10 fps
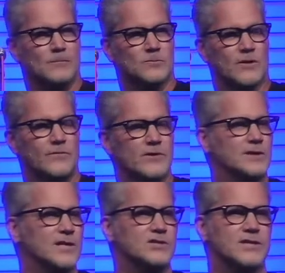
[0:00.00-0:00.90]
So if you're
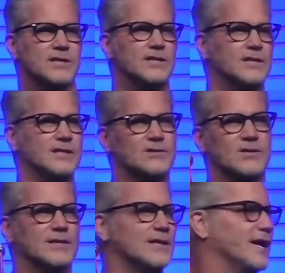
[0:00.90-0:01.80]
listening to this
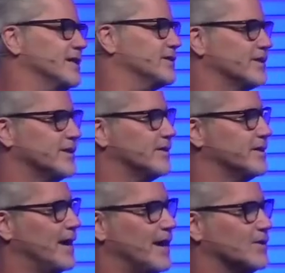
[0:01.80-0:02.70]
online, you're here in
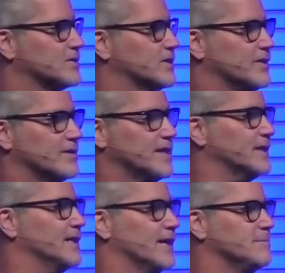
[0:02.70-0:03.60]
the house, and you're
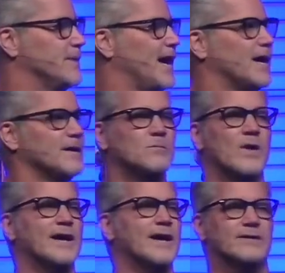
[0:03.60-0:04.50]
thinking, I'm, I'm
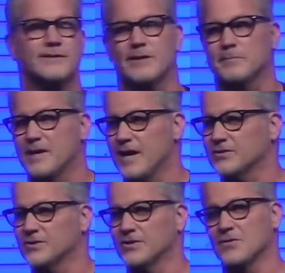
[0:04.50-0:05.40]
way out there,
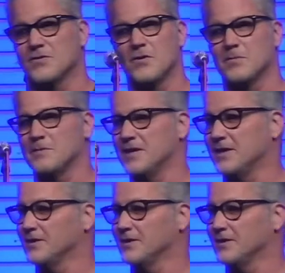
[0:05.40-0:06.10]
Pastor. You don't know me.